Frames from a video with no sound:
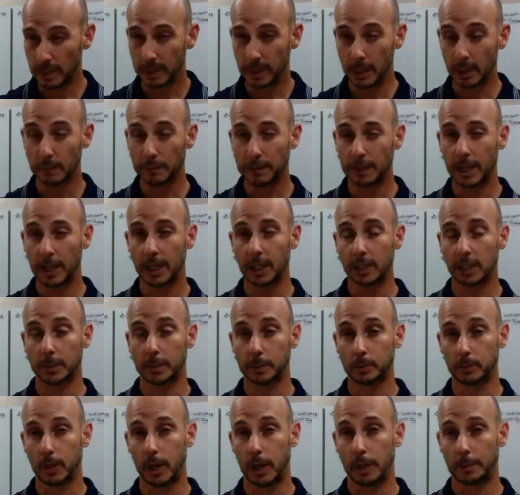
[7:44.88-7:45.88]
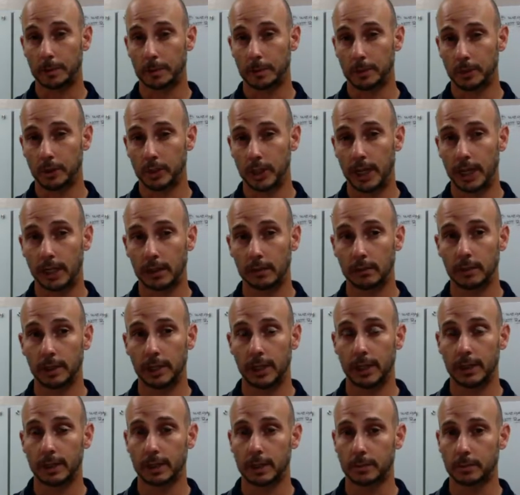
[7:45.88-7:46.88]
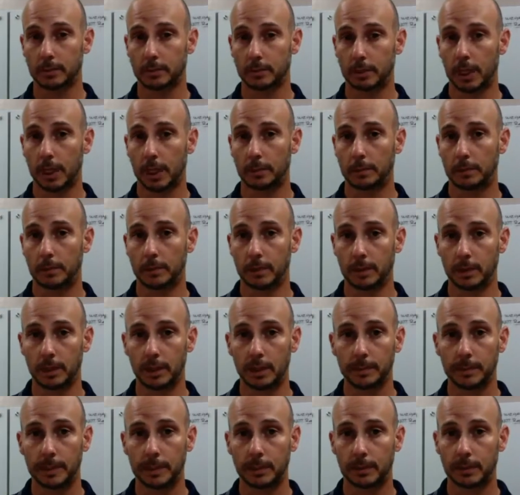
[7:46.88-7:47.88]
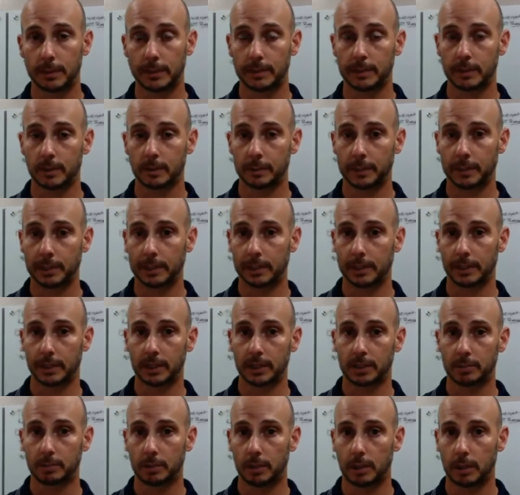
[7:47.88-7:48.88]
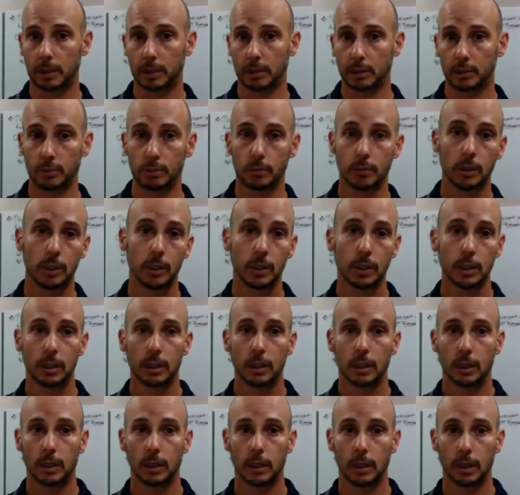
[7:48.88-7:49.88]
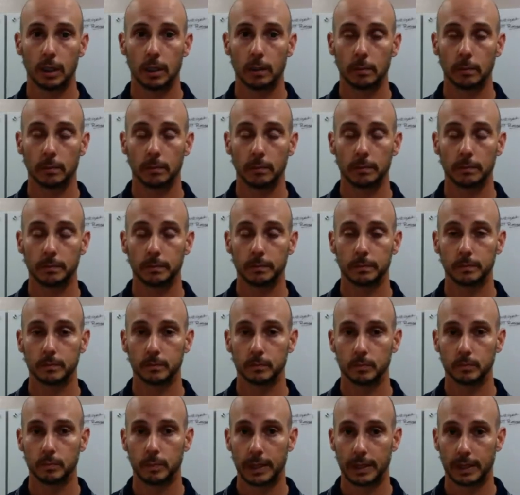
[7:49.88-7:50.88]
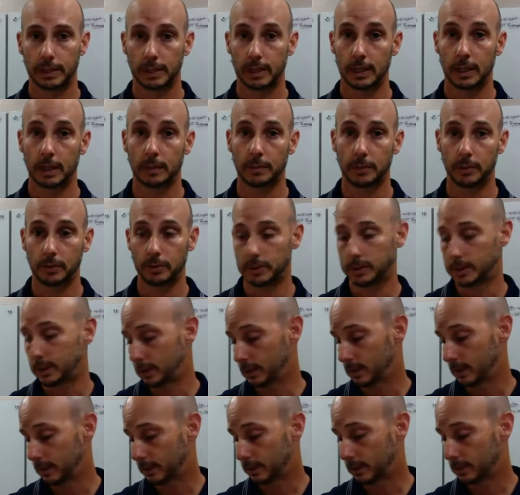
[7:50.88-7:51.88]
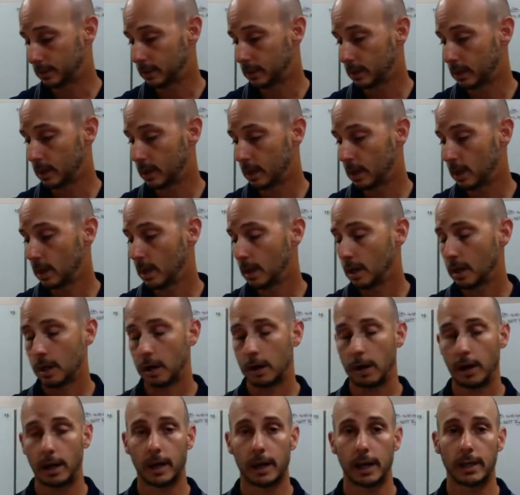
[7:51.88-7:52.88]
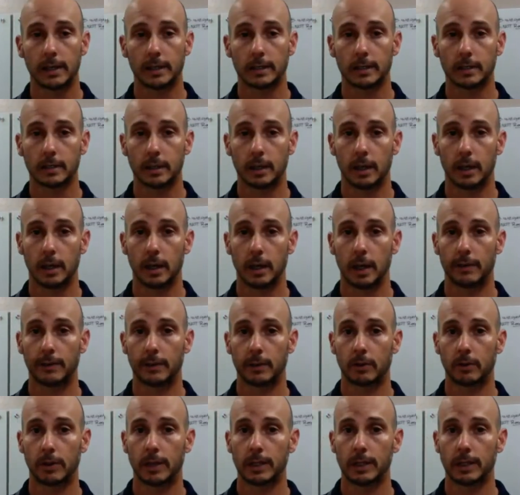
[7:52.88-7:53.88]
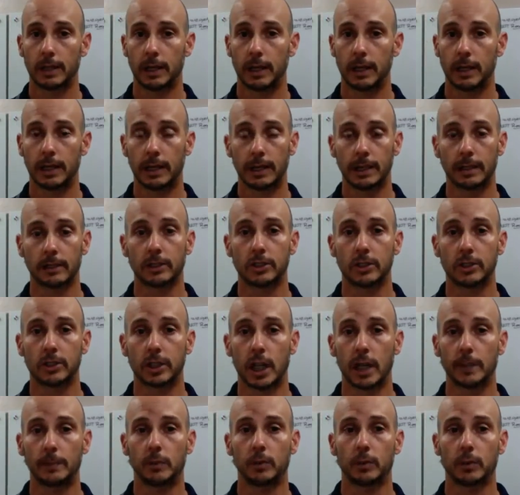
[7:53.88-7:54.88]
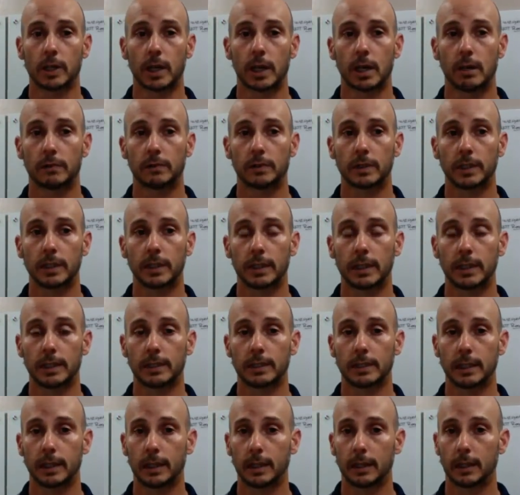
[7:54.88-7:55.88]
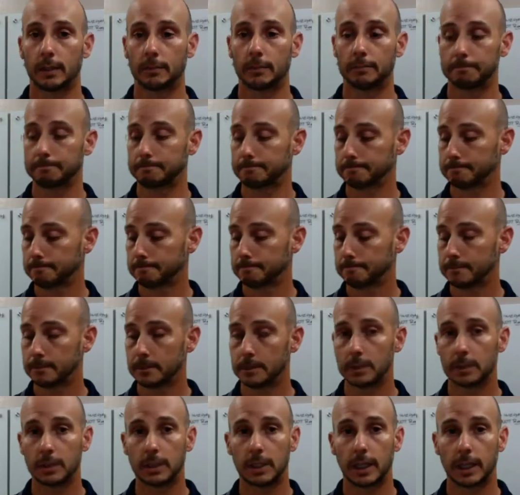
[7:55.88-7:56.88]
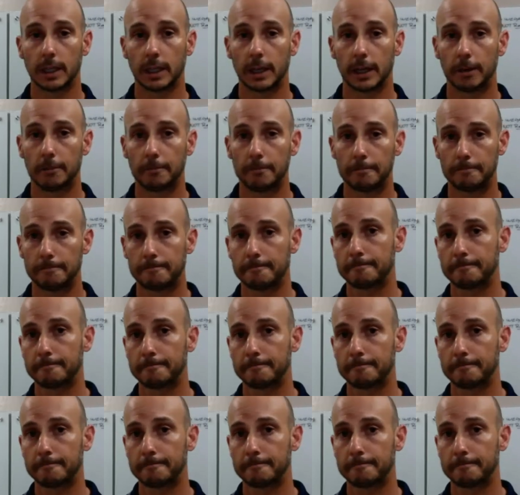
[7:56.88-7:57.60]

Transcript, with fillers: Don't forget to subscribe to the channel and subscribe to the email list. There'll be links below um, by the time you see this. All right, guys, uh, have a great day. Again, this is Jamie with Golfer Geeks, and um, take care.